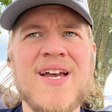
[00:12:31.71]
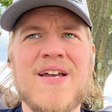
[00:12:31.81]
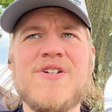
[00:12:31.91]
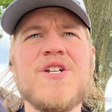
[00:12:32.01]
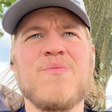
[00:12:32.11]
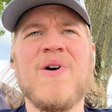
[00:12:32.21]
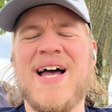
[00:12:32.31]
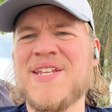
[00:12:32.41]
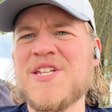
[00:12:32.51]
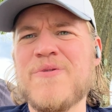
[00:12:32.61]
If you're just
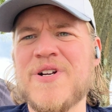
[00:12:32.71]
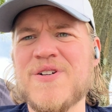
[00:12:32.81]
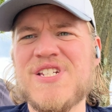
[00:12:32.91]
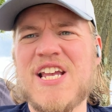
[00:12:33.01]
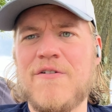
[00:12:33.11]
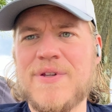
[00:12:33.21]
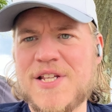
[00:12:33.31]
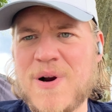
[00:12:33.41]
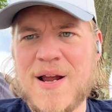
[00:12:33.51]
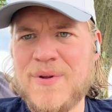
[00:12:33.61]
buying these for yourself,
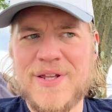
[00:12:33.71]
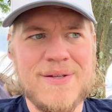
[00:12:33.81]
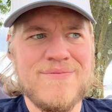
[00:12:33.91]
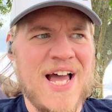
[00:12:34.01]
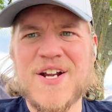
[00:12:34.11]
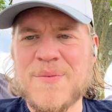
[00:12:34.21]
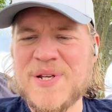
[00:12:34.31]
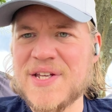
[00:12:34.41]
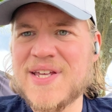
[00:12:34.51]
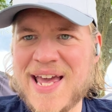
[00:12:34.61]
that's probably not going to
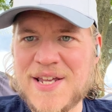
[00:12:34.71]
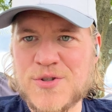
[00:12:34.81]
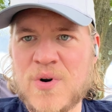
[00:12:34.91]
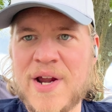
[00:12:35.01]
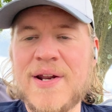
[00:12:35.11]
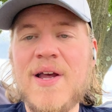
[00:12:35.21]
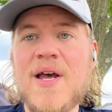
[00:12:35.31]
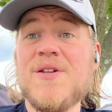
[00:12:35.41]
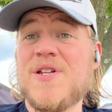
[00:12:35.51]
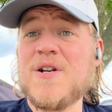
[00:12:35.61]
be the case, right?
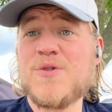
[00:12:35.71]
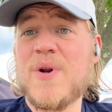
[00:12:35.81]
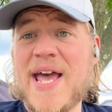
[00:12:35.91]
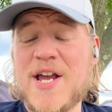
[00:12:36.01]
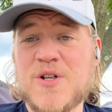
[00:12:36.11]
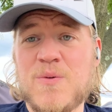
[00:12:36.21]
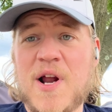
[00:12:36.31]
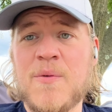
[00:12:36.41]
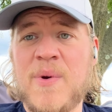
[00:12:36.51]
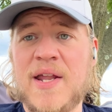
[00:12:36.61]
So here's what I actually
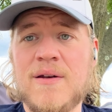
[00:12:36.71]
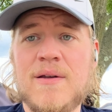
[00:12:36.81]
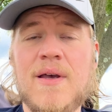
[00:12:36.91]
recommend.